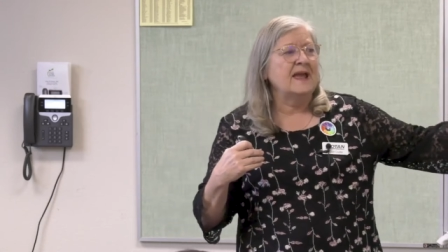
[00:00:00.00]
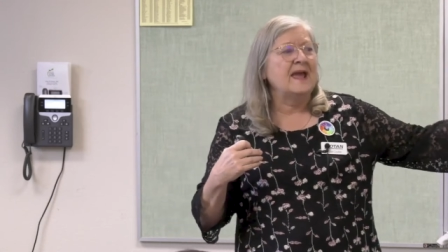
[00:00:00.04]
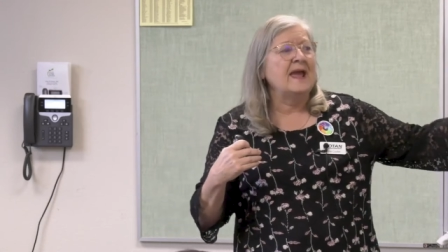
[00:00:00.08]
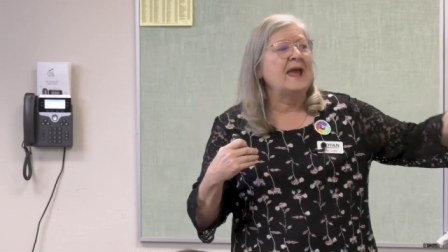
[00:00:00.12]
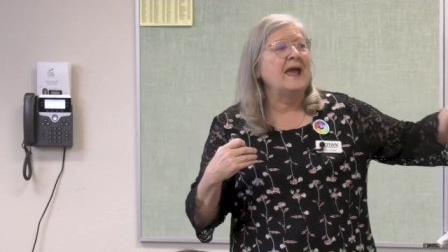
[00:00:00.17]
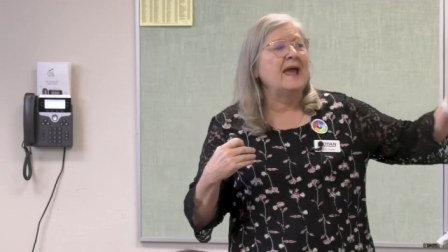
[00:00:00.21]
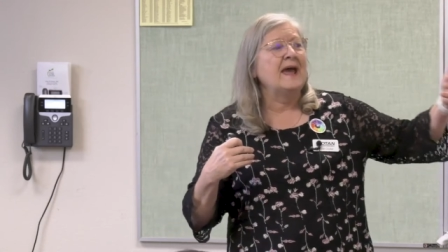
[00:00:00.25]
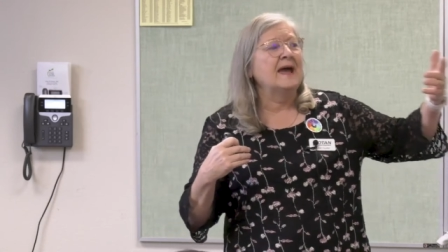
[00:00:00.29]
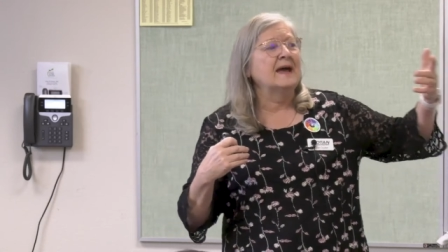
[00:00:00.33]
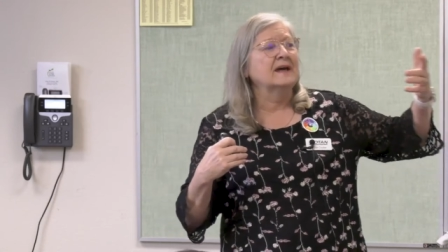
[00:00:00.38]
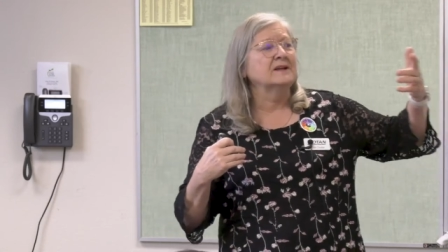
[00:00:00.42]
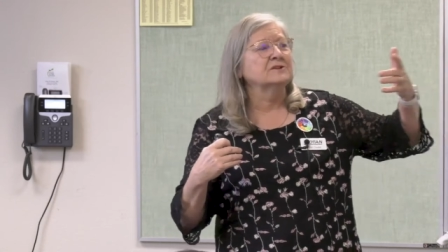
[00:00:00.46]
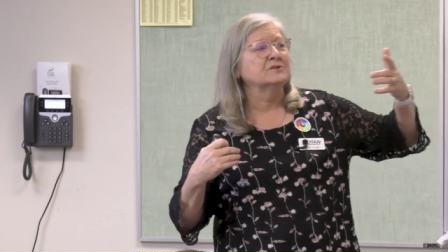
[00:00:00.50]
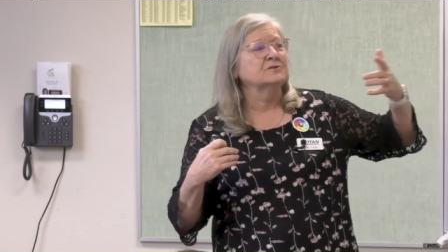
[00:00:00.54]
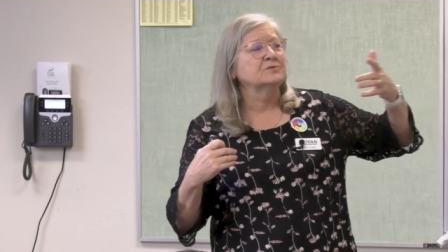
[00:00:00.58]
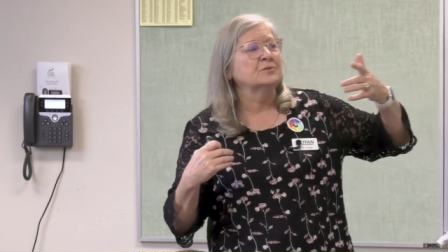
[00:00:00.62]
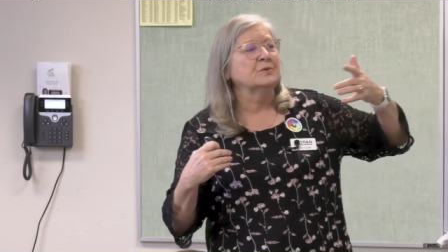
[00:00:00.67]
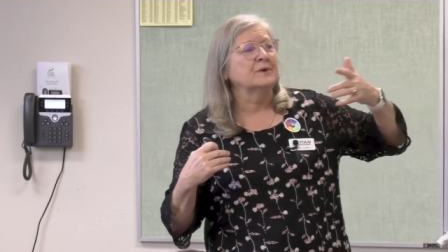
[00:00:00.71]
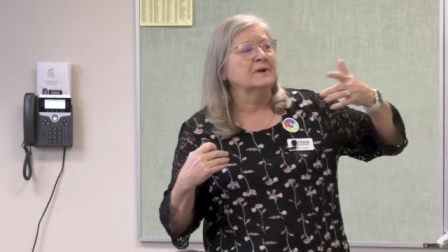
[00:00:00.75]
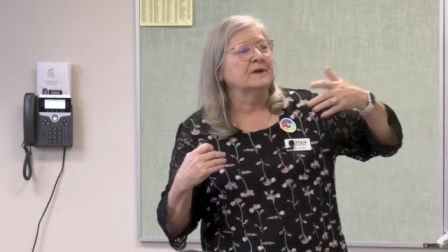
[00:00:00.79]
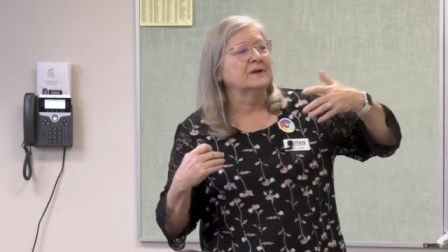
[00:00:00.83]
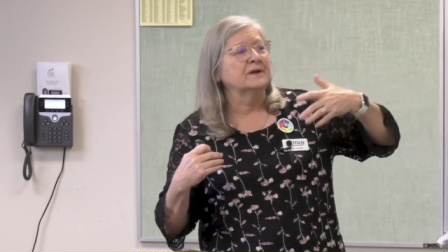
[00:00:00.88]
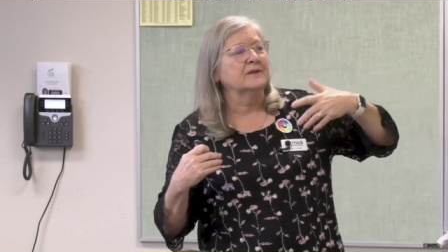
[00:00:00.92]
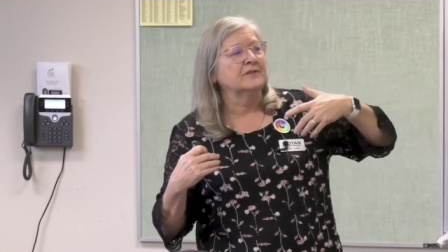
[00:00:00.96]
and
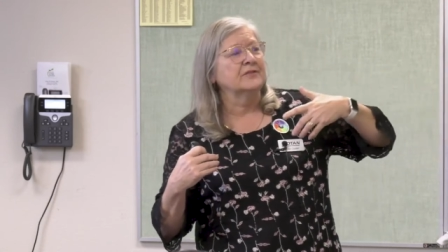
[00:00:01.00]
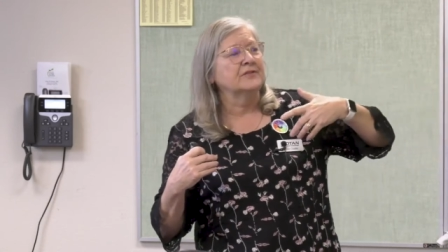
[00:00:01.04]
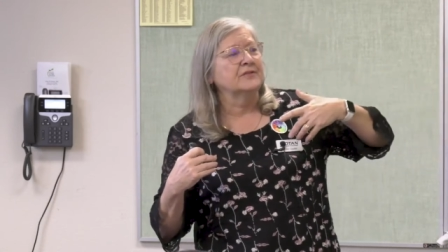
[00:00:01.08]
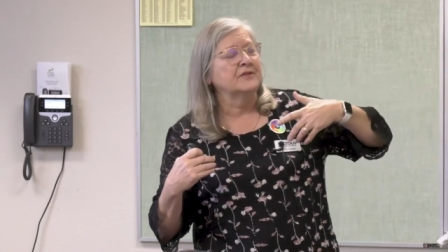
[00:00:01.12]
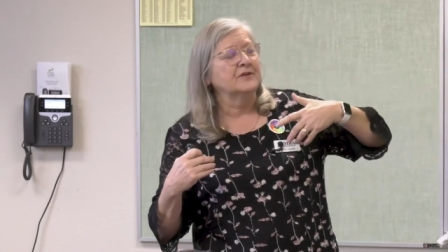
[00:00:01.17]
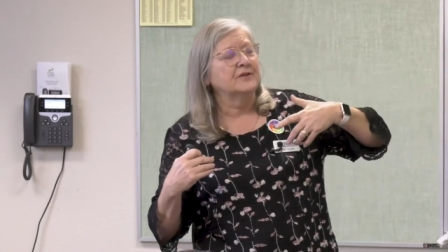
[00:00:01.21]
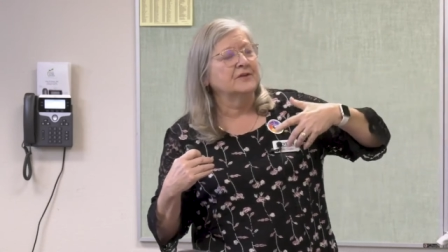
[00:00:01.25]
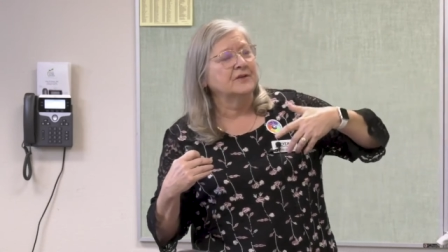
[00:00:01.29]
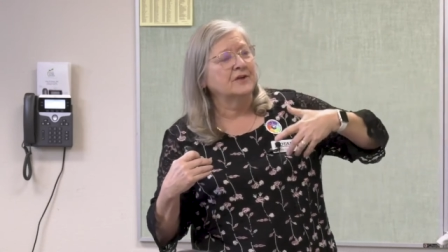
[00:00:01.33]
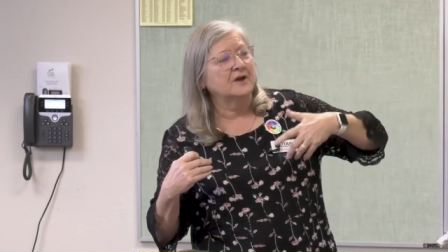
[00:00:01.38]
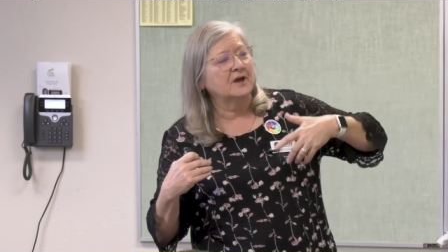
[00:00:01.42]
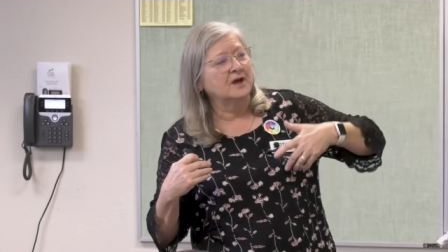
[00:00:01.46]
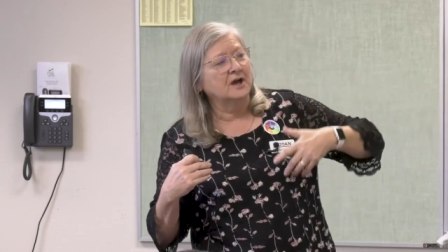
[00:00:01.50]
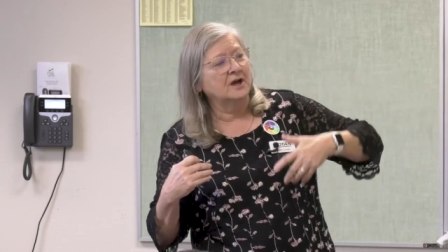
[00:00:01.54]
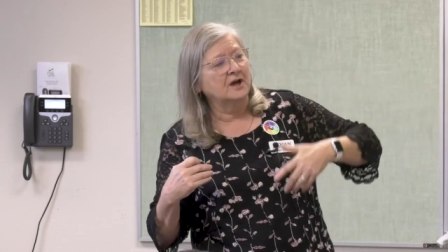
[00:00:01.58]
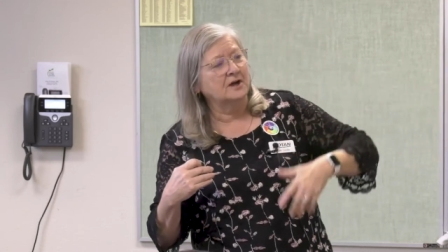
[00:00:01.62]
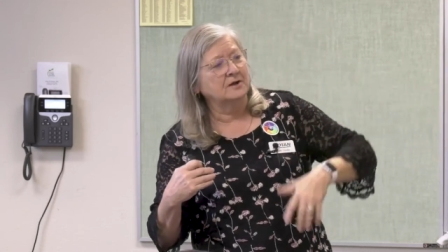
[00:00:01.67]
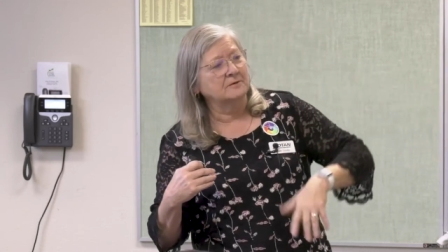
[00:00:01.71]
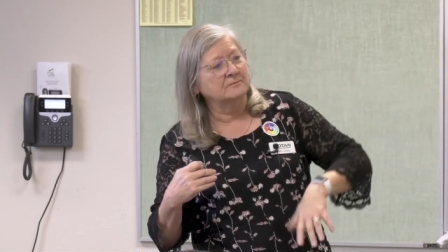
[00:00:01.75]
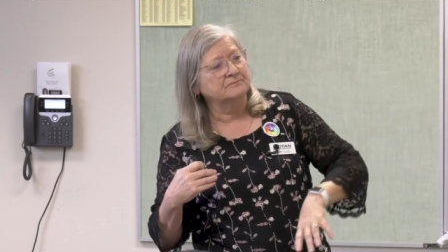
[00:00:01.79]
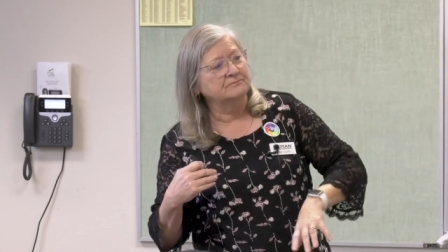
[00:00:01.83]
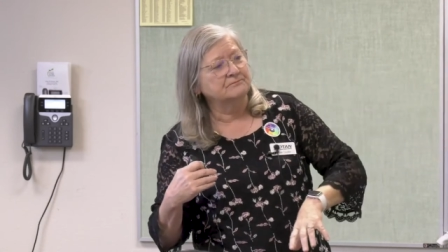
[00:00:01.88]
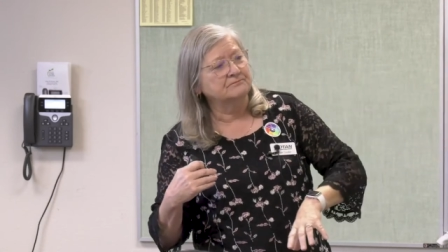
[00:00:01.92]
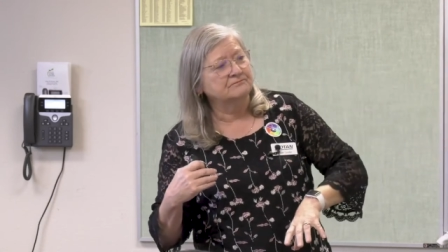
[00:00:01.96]
with
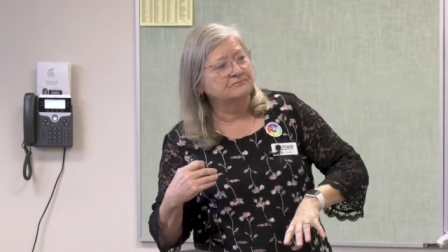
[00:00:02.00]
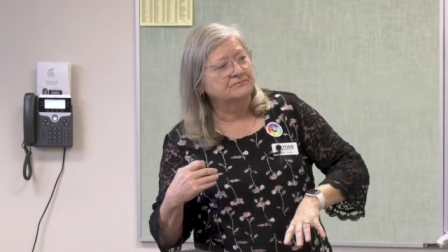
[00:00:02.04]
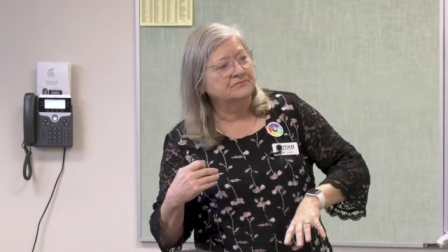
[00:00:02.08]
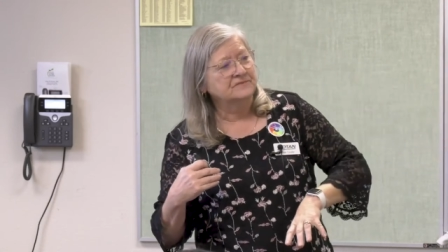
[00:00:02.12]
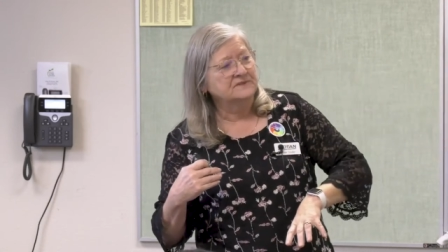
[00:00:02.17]
um,